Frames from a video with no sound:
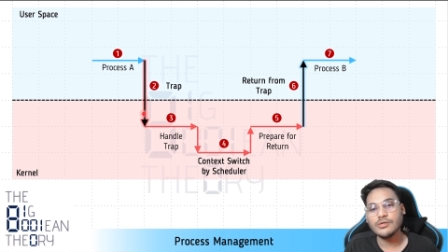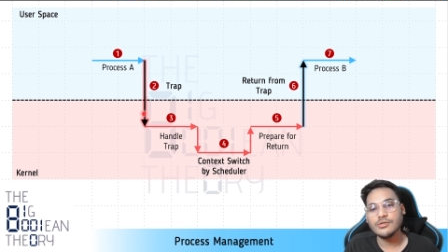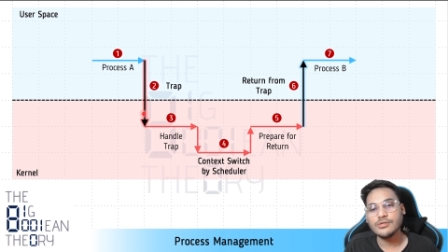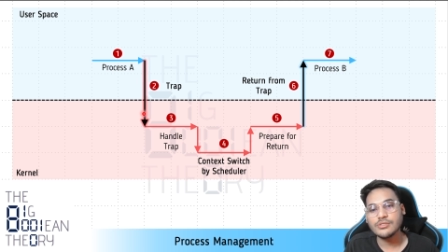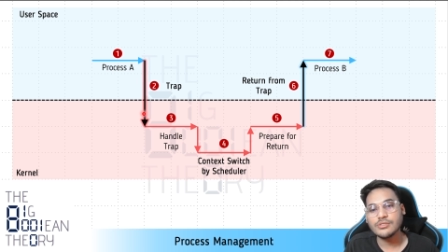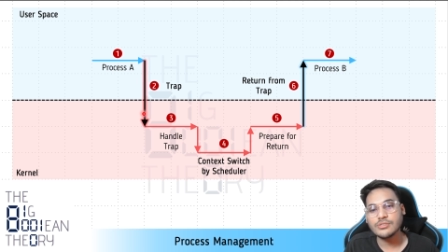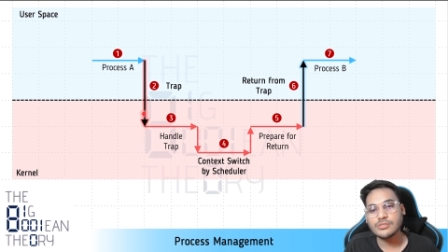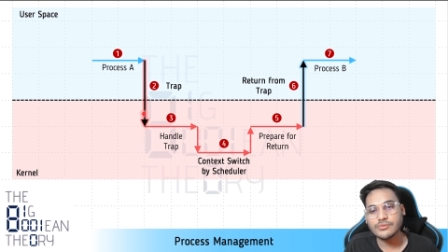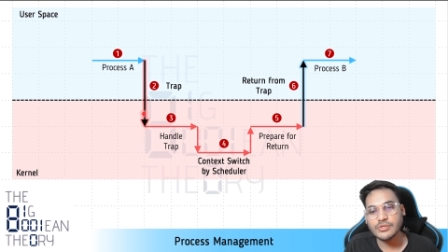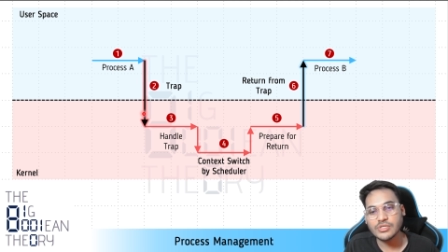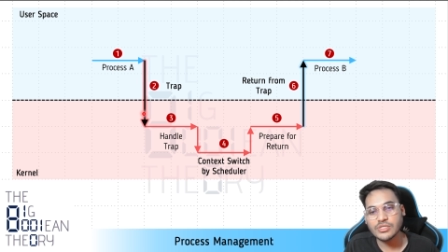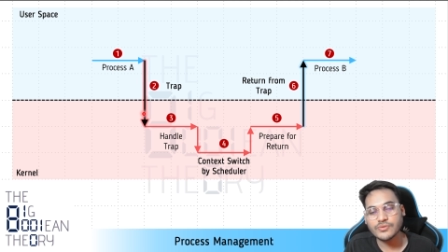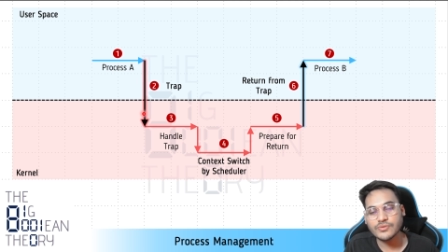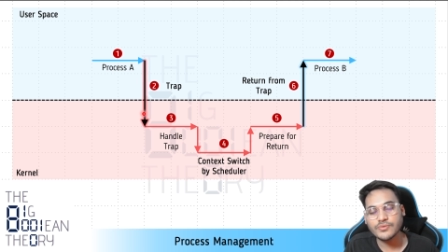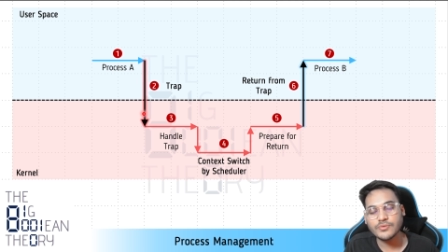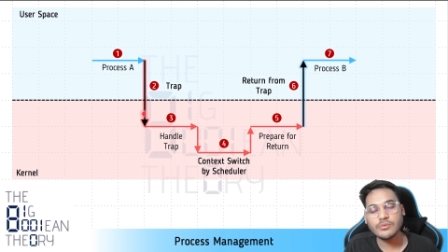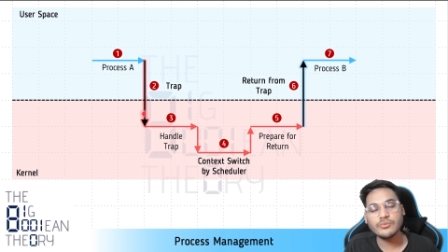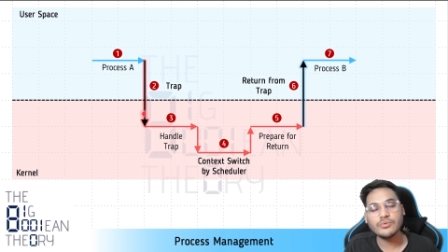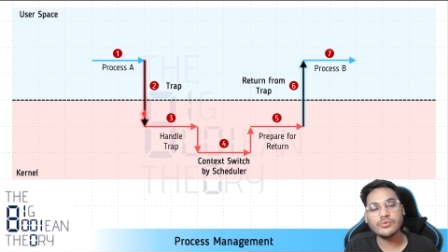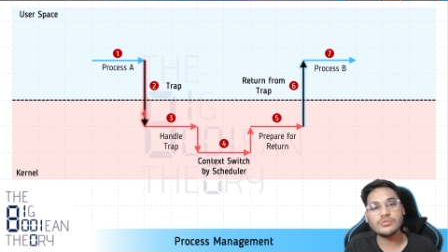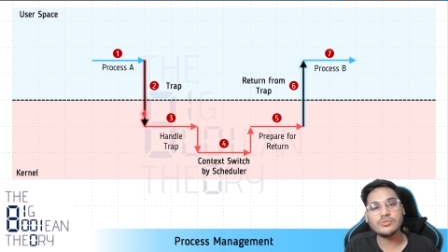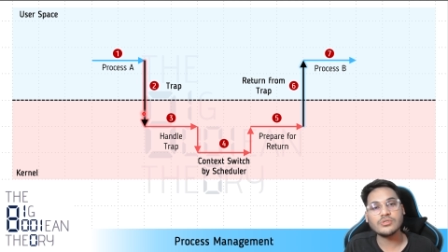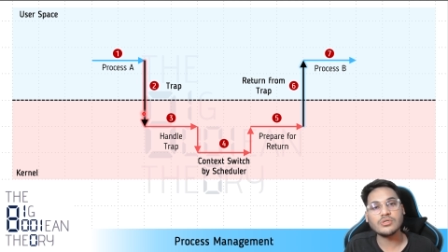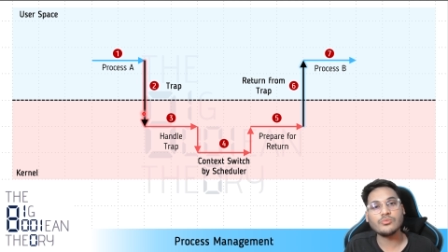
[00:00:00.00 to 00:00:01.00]
switch from
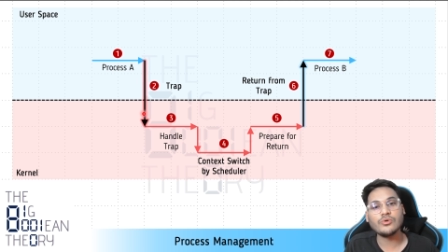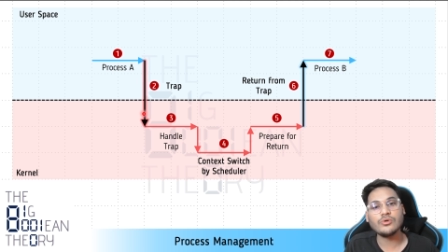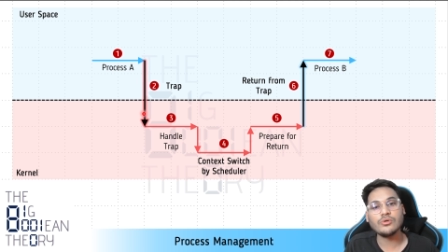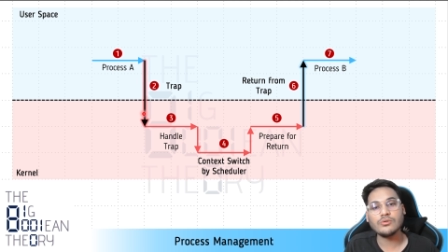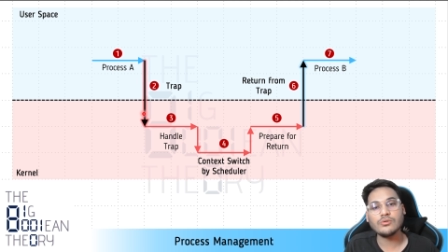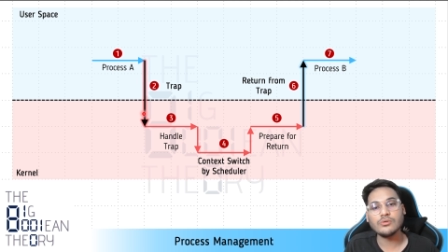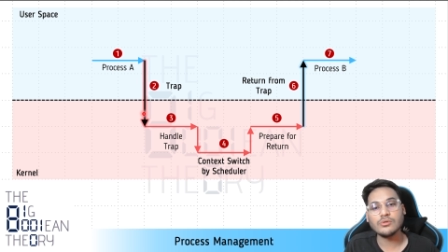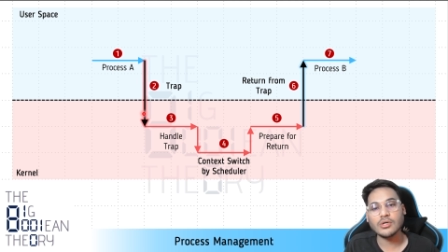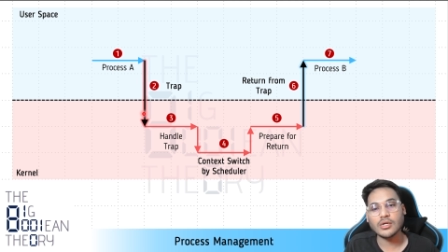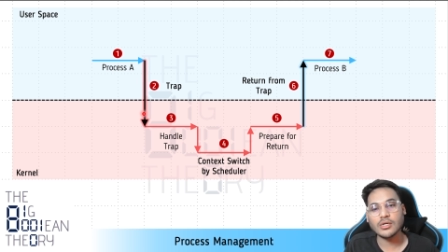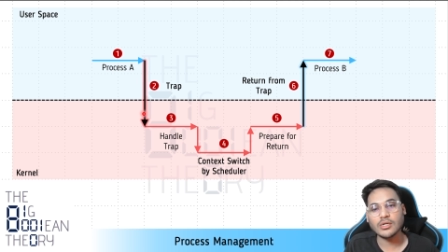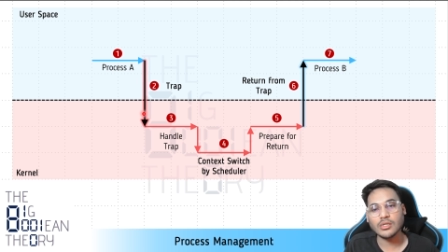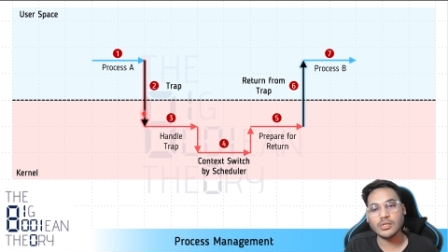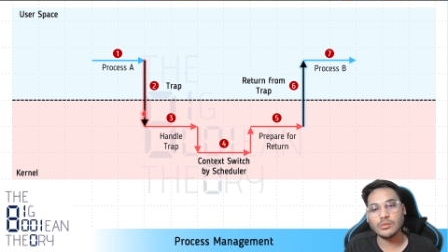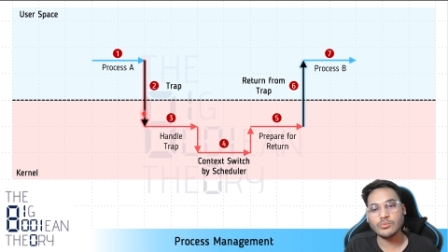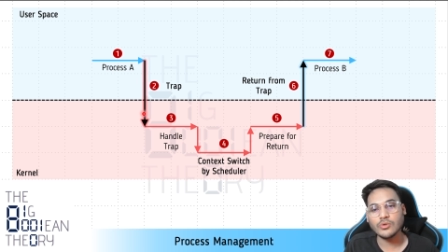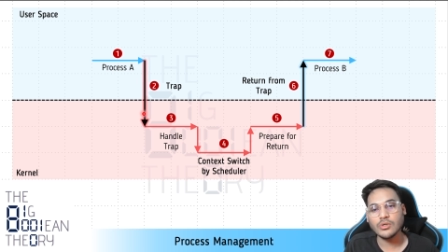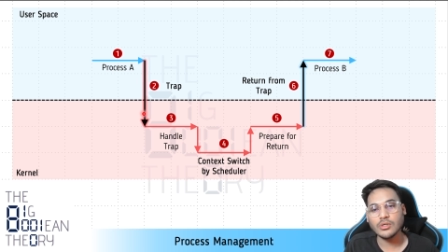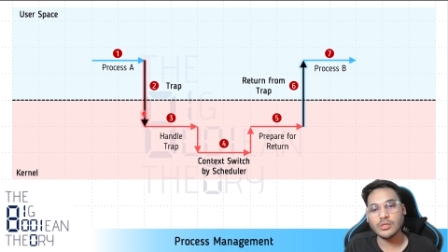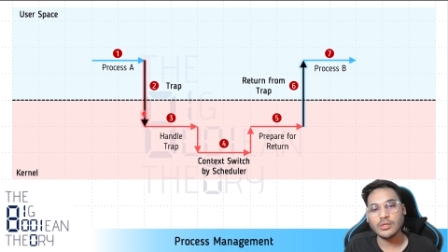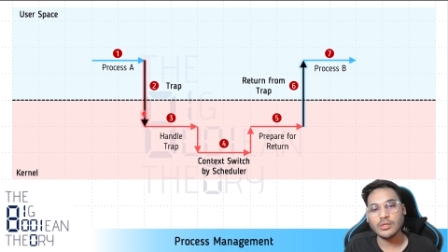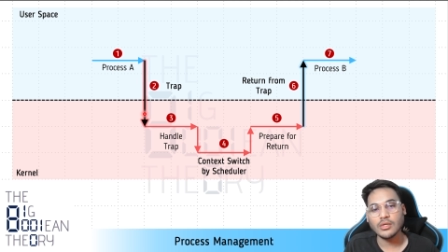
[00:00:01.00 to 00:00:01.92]
user mode to kernel mode,